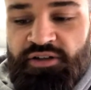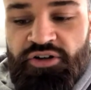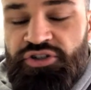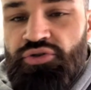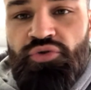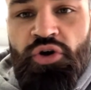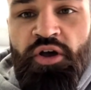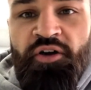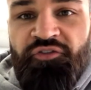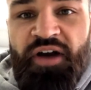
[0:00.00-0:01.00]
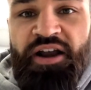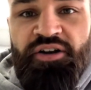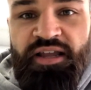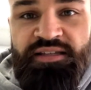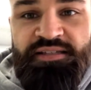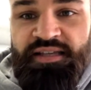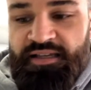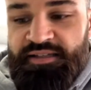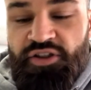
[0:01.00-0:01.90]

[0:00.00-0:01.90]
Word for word: our two fighter instincts,